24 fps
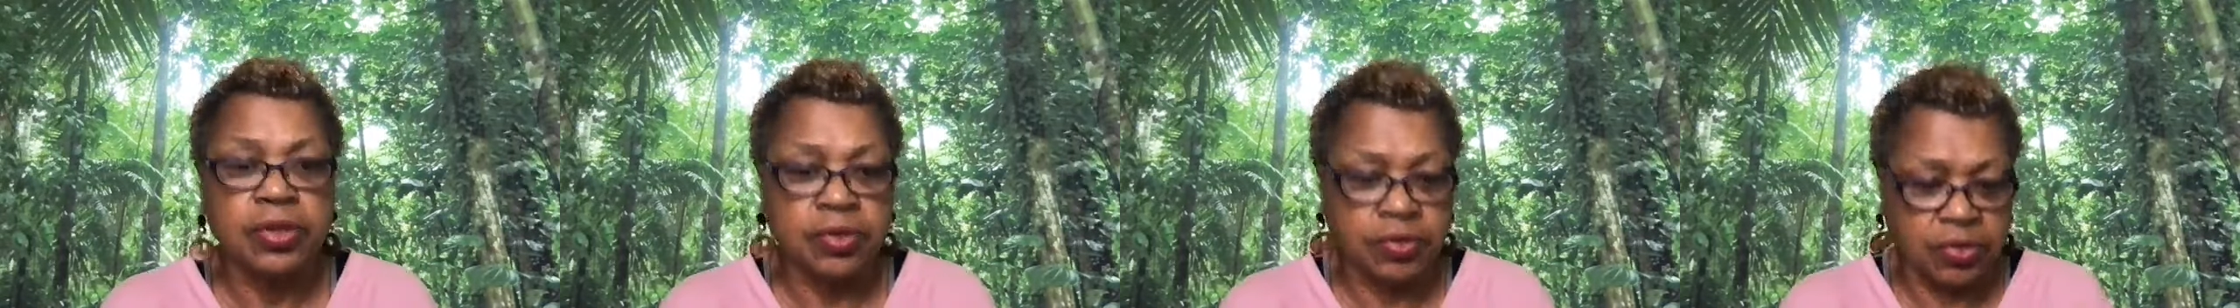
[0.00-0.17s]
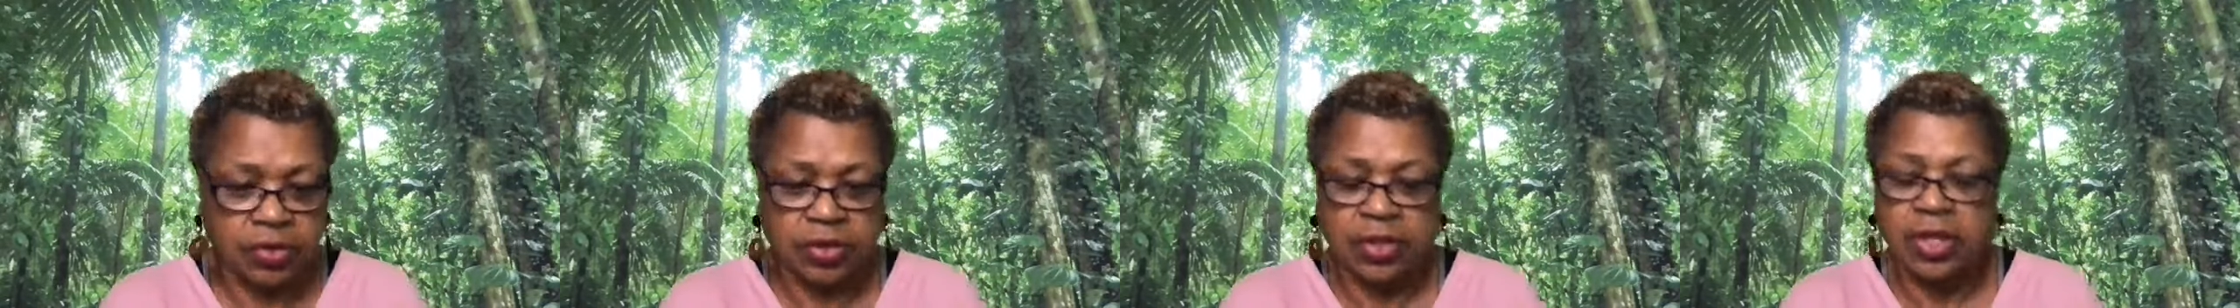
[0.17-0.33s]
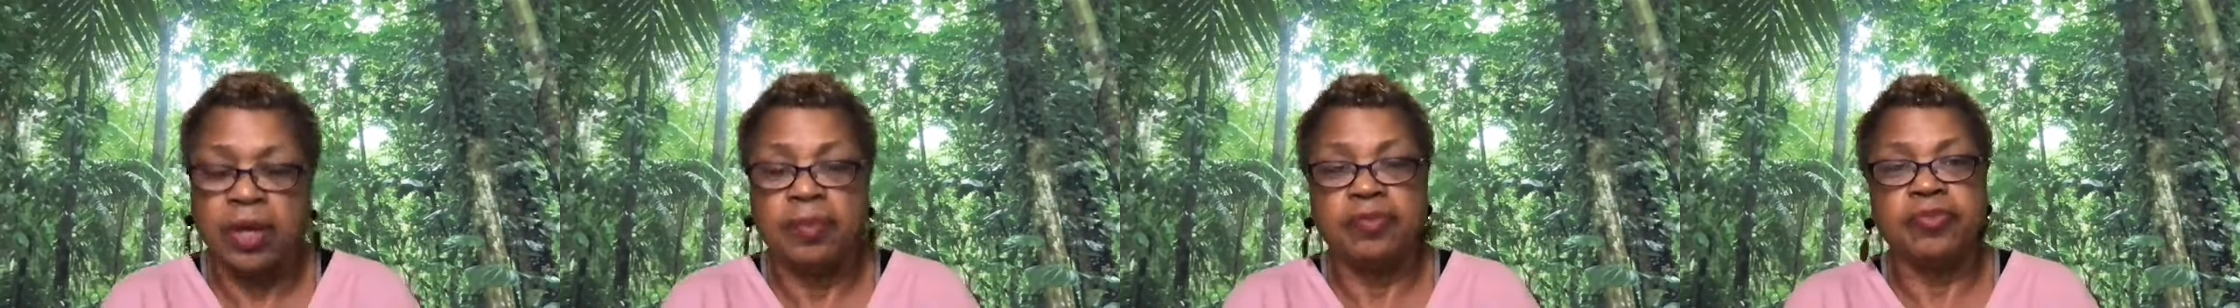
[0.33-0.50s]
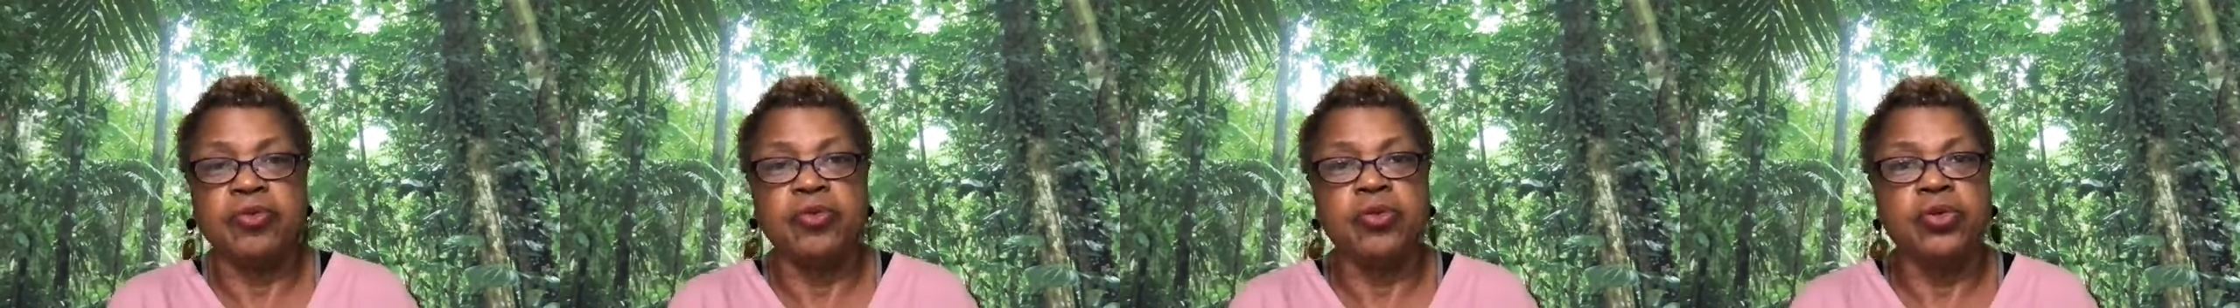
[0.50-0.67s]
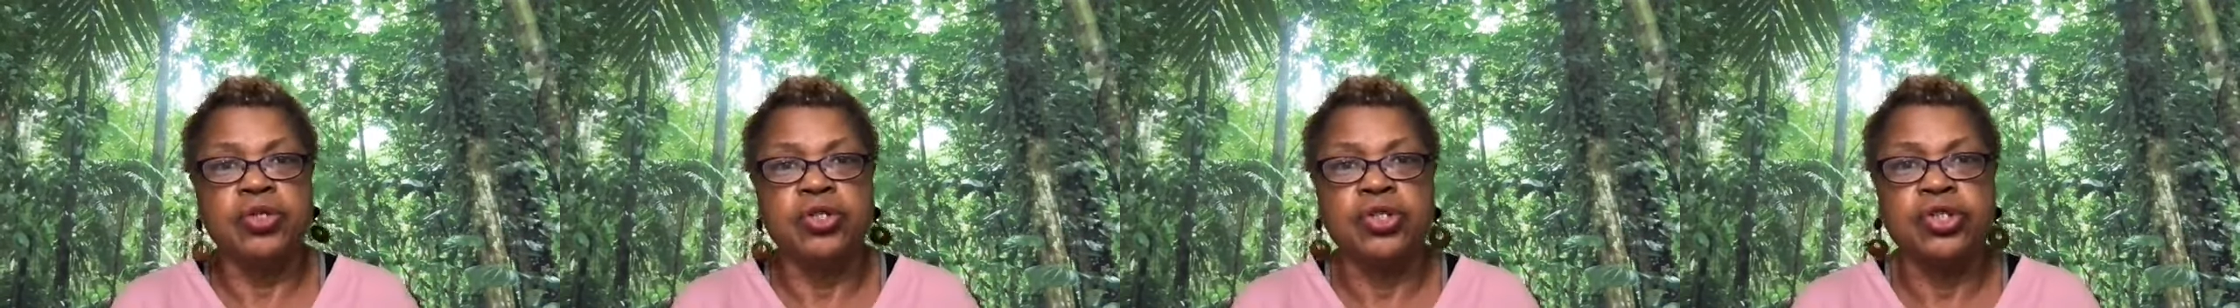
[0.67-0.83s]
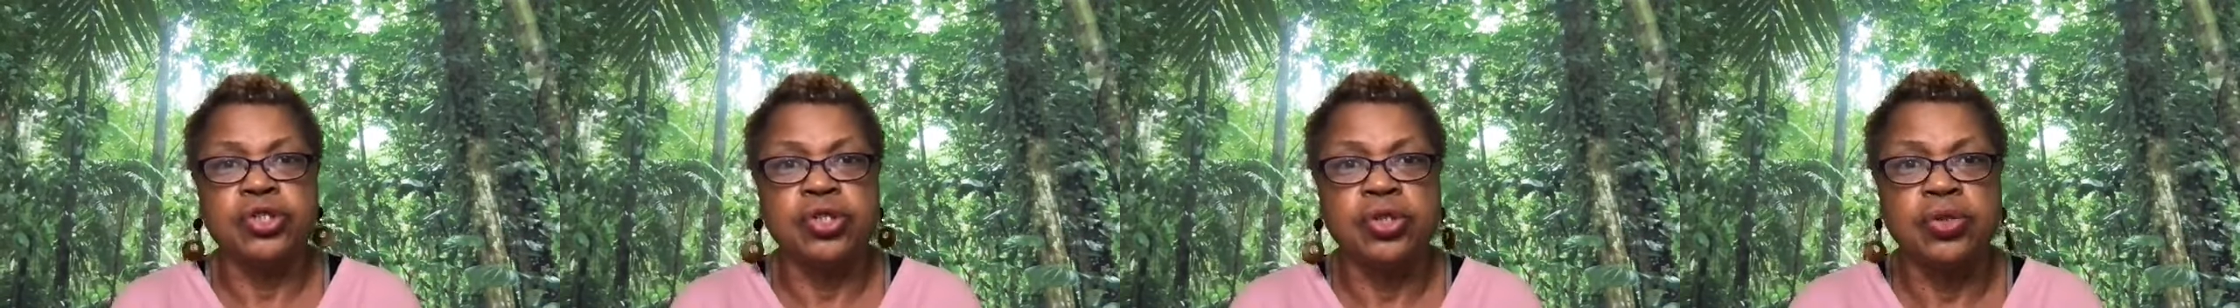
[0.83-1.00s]
come through
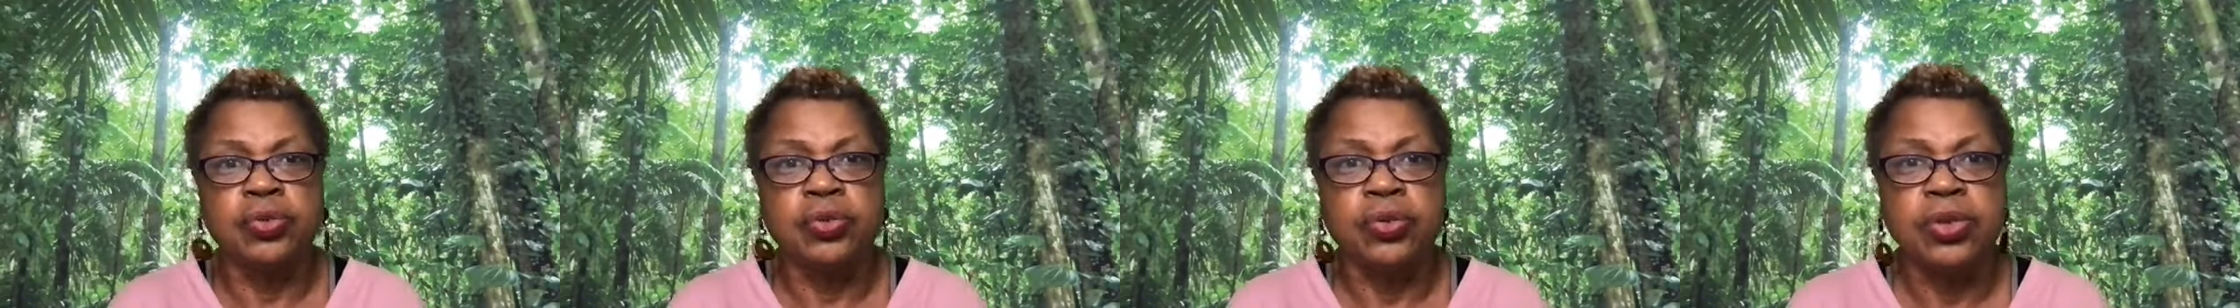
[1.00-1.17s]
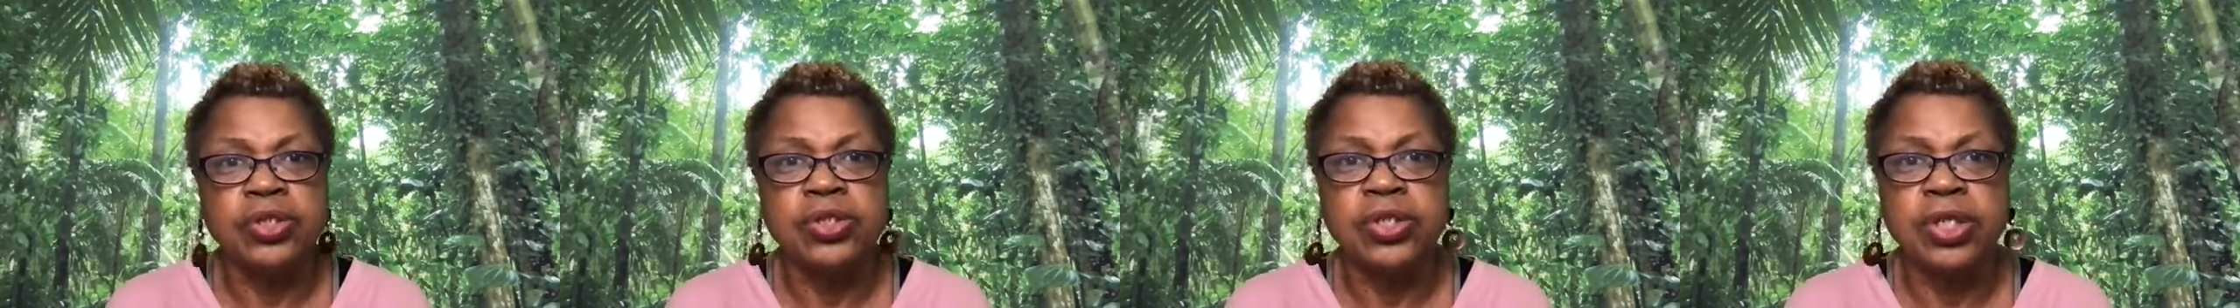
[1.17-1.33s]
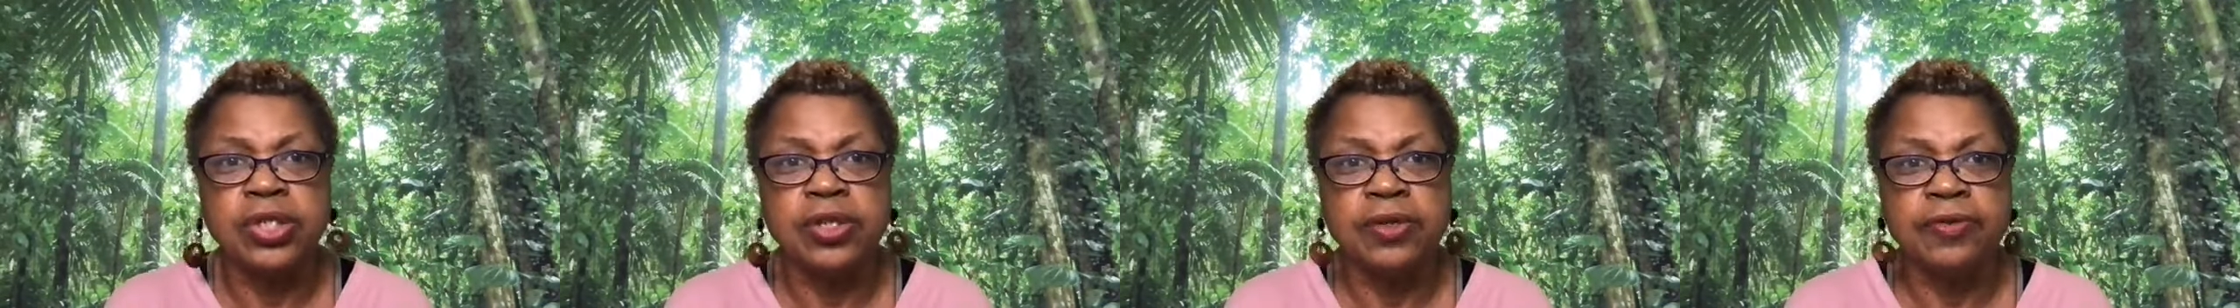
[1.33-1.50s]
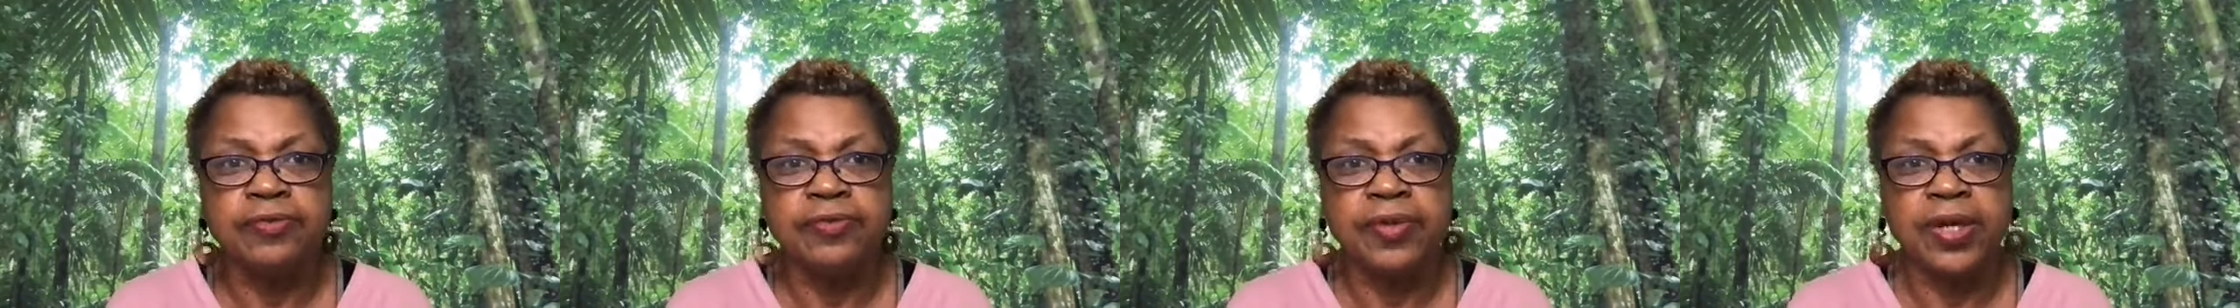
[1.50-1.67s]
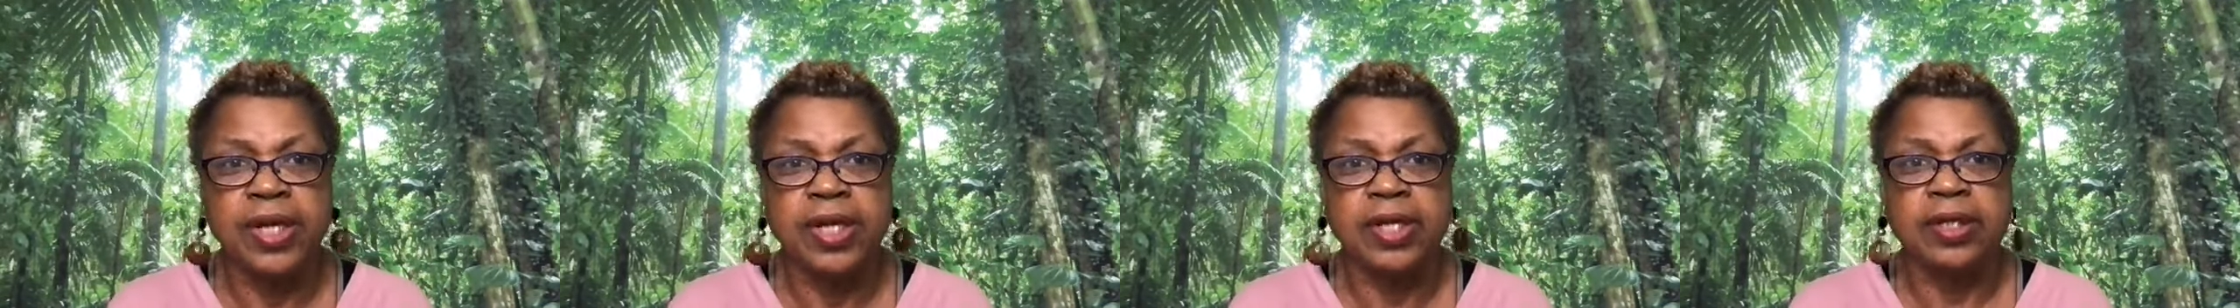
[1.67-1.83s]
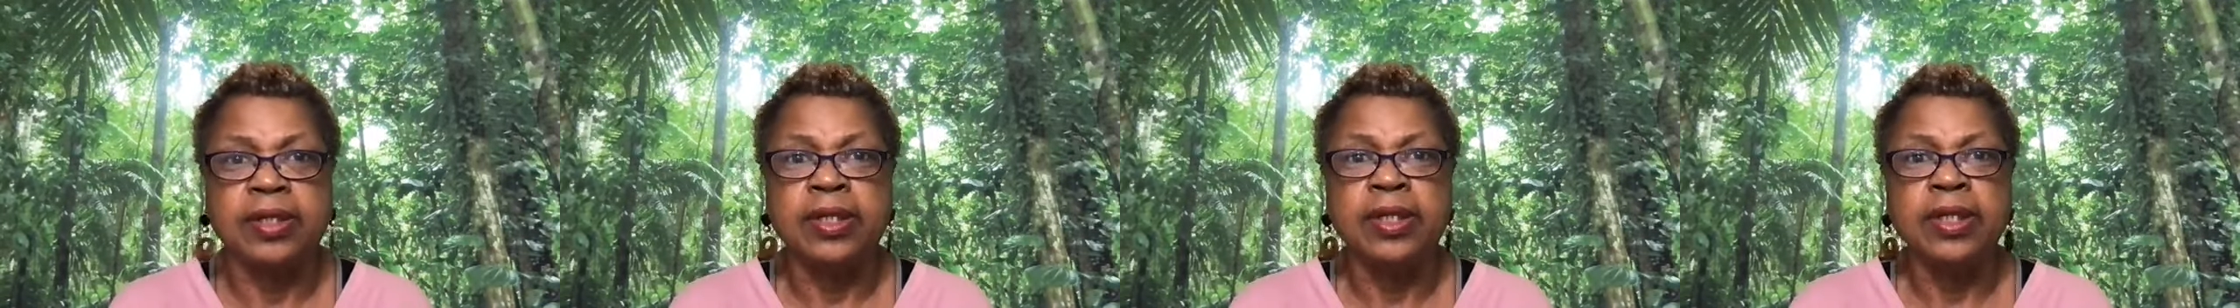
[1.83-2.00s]
your shoe. It's in your
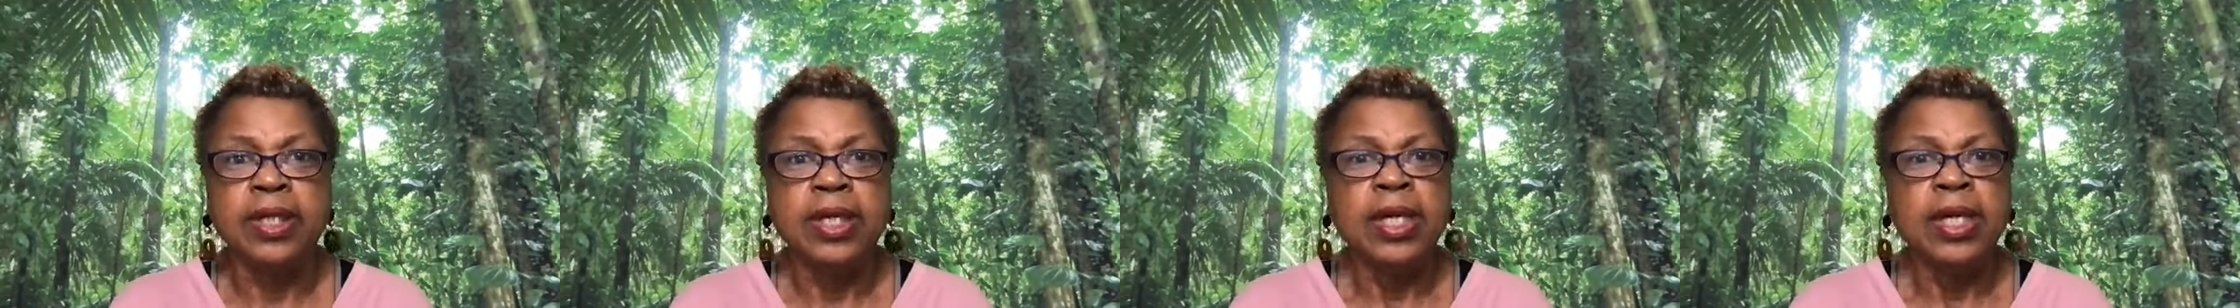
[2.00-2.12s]
feet.